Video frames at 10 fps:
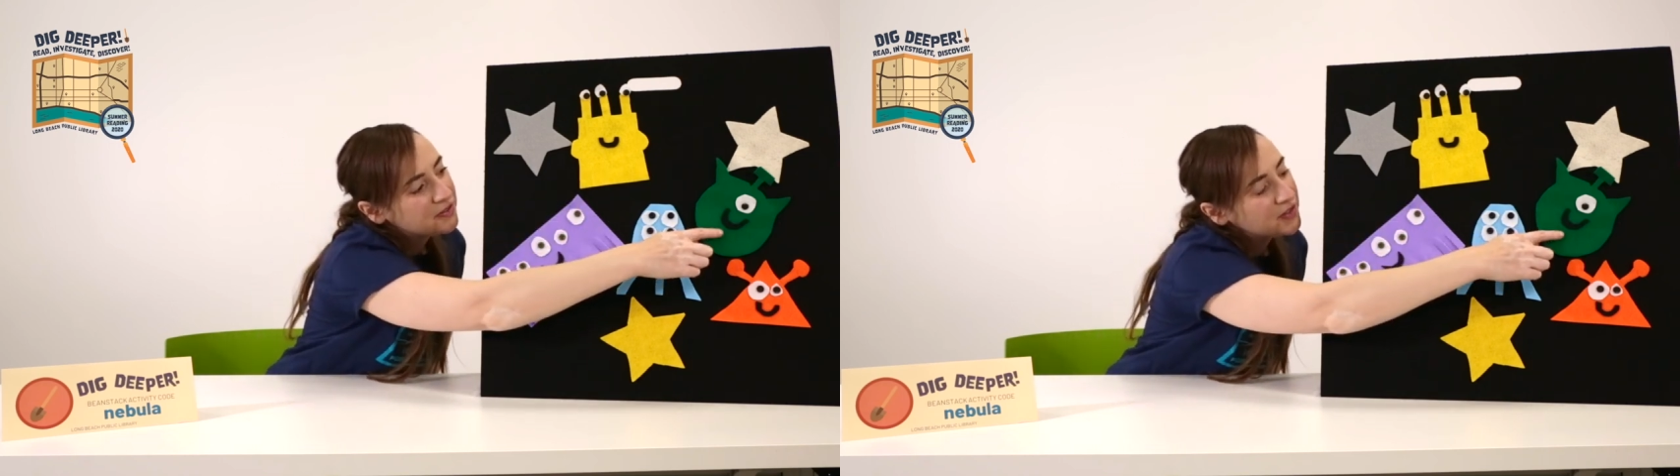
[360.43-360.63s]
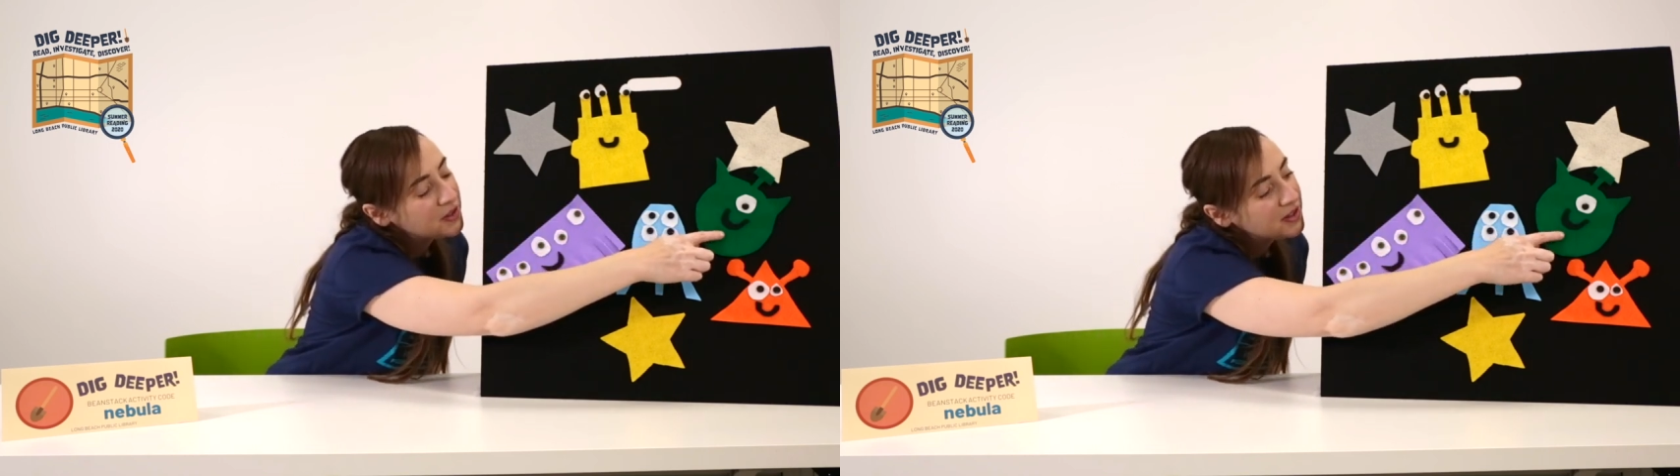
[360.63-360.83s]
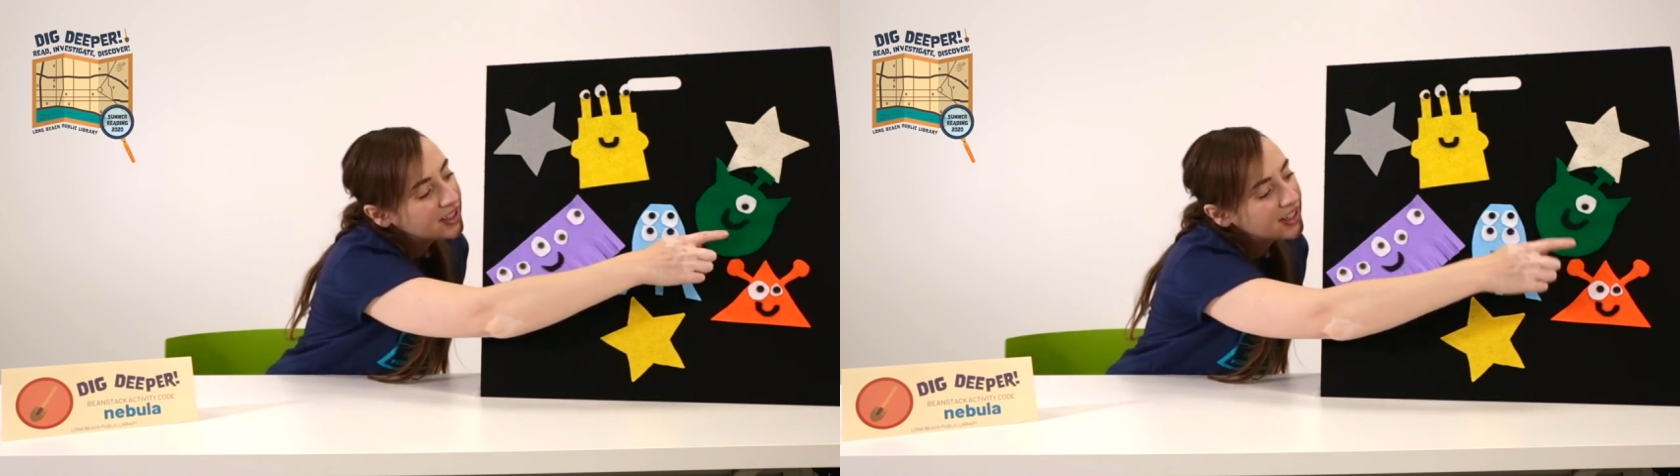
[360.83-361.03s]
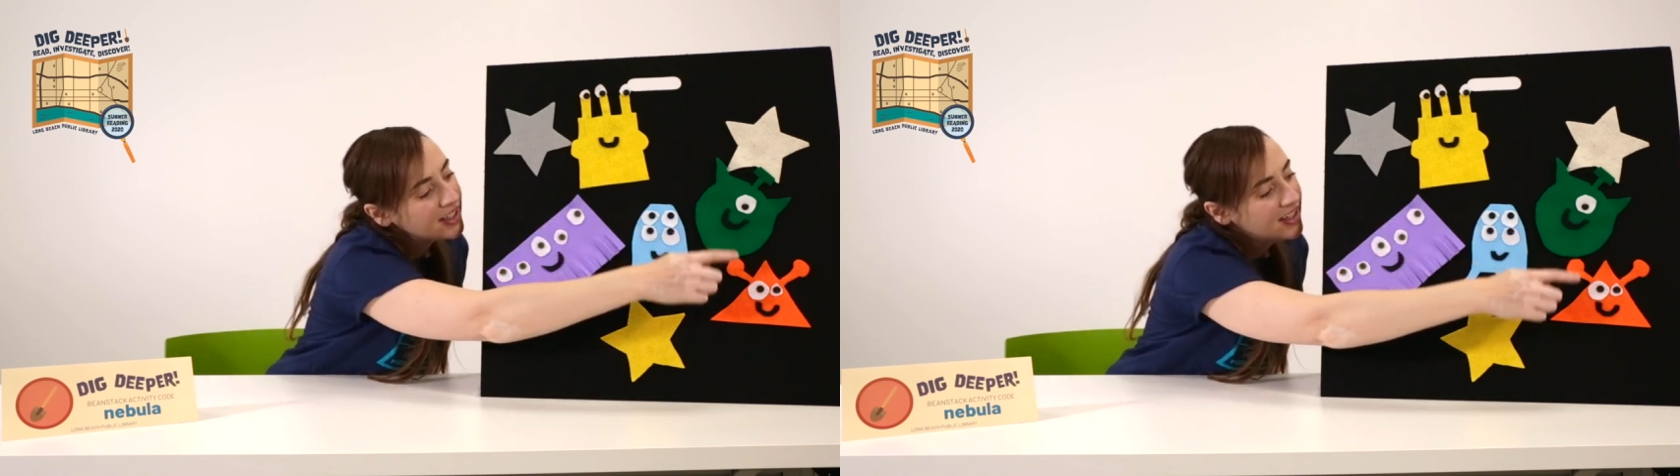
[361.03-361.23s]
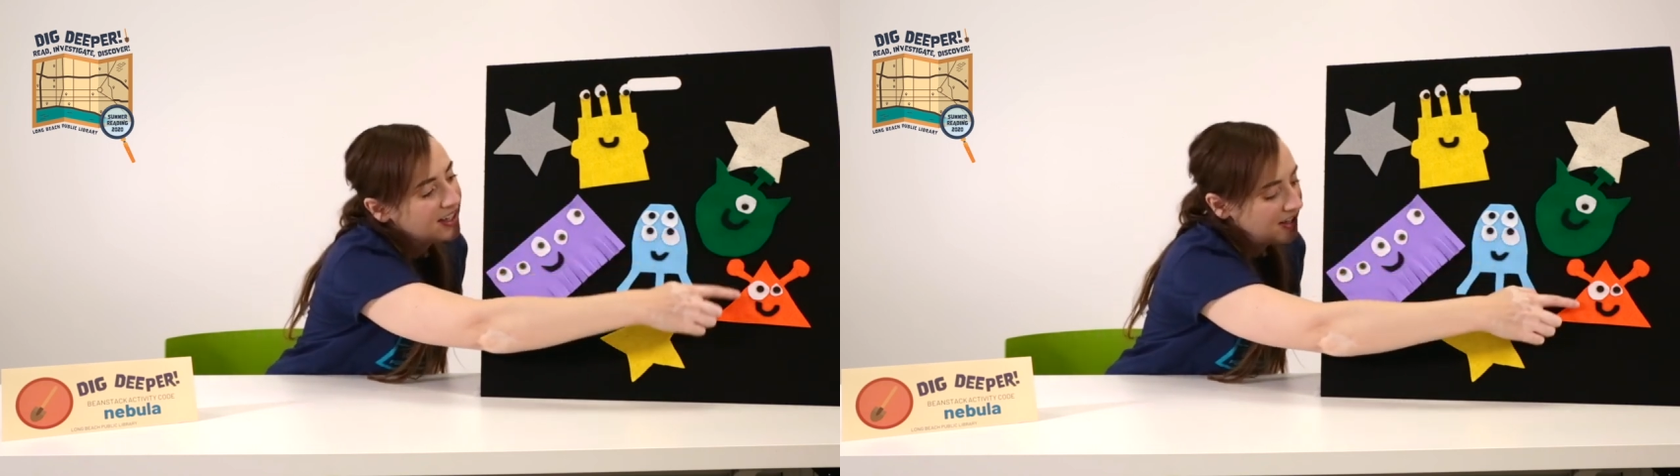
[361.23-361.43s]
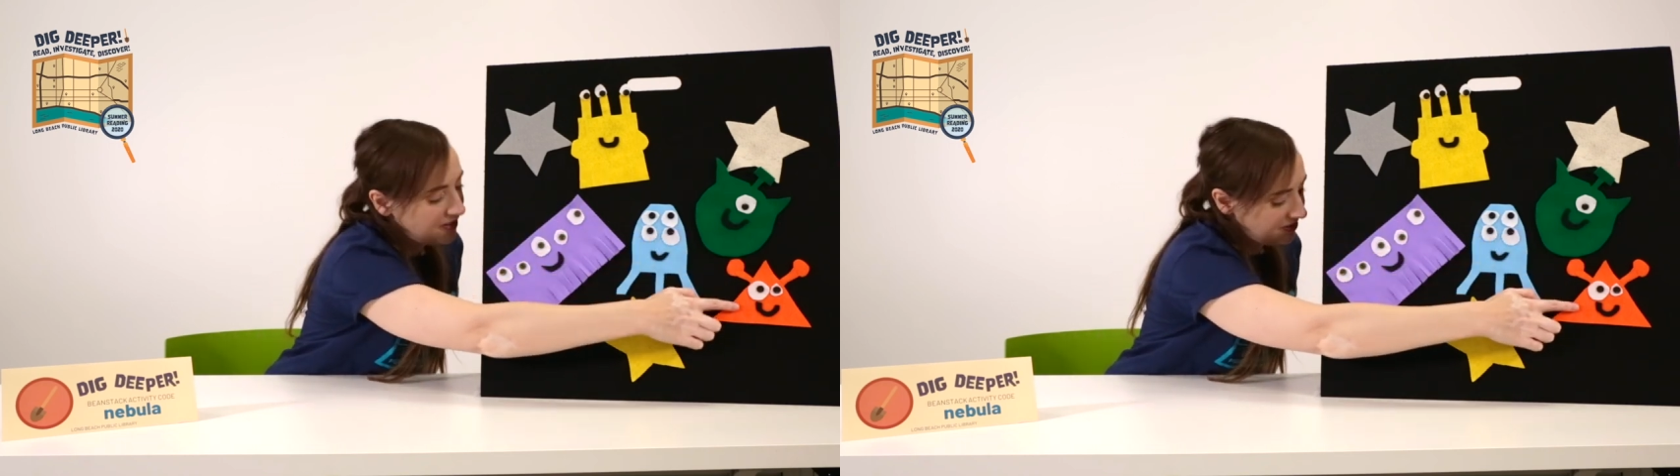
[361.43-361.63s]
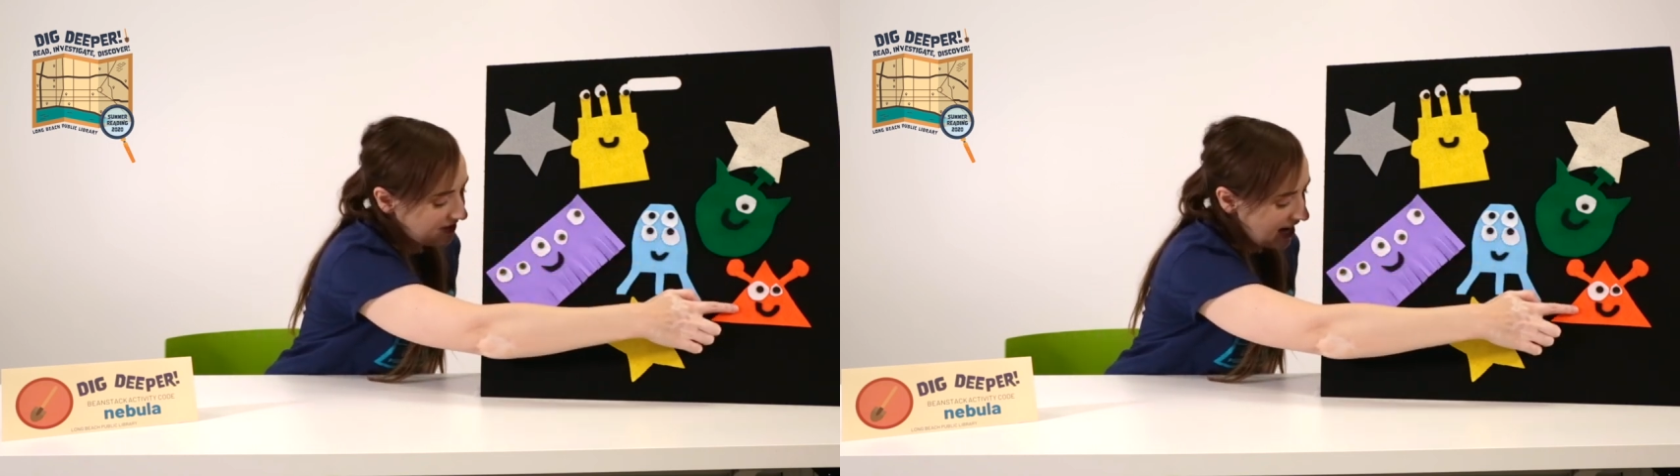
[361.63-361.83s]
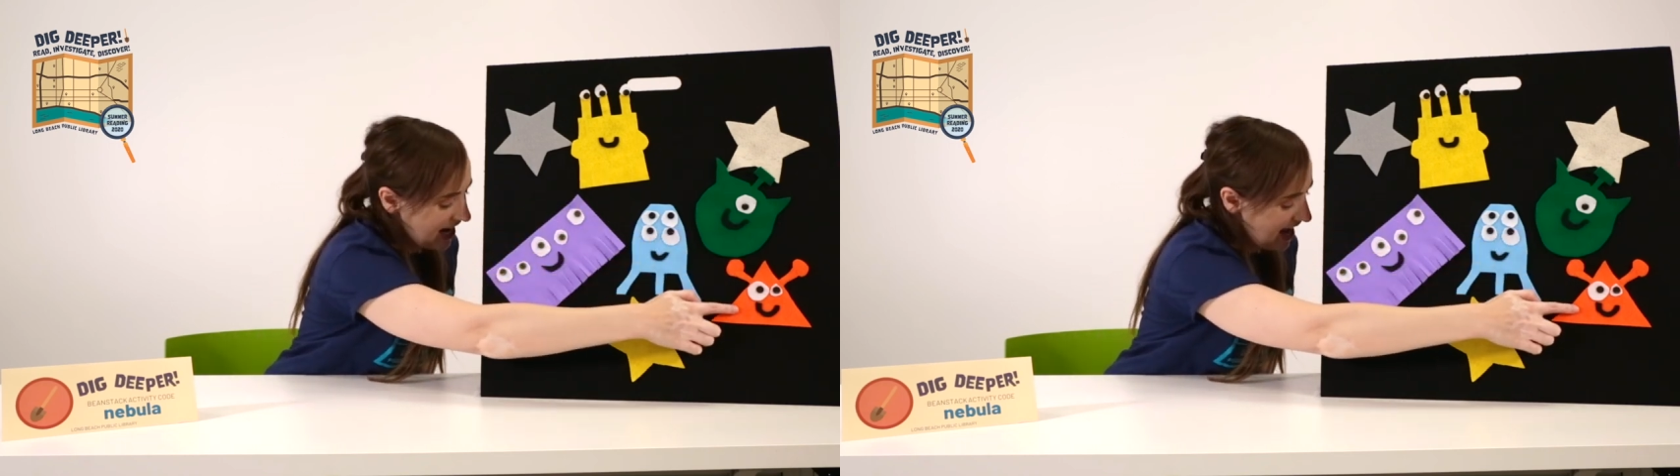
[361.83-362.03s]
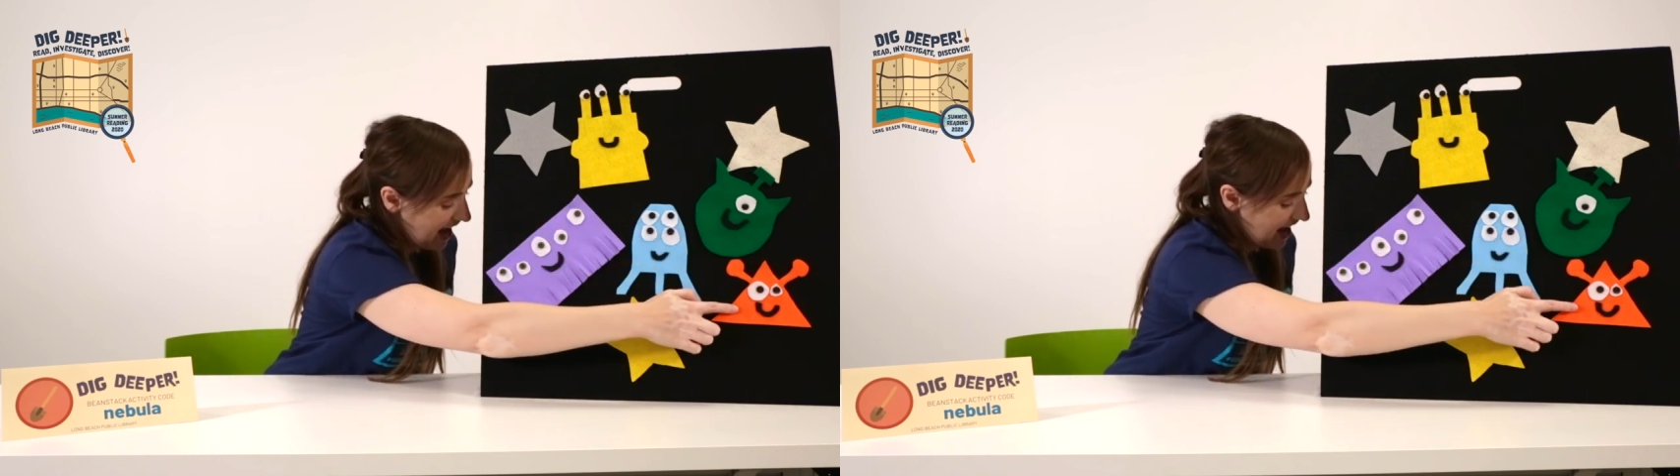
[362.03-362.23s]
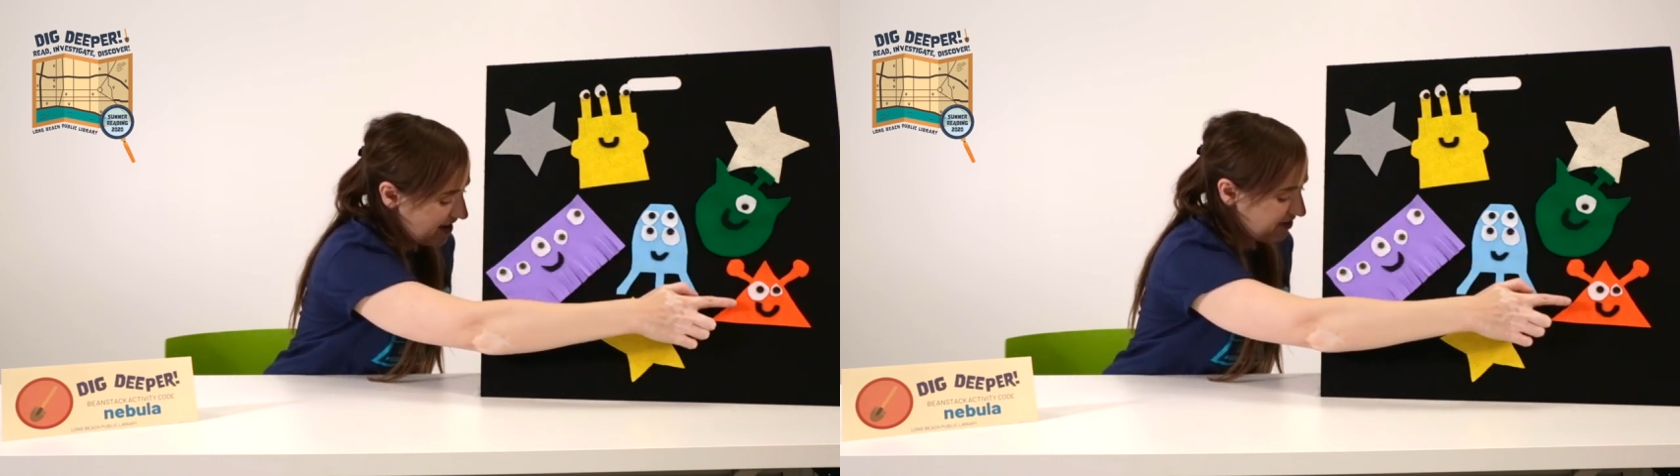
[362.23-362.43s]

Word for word: four, five.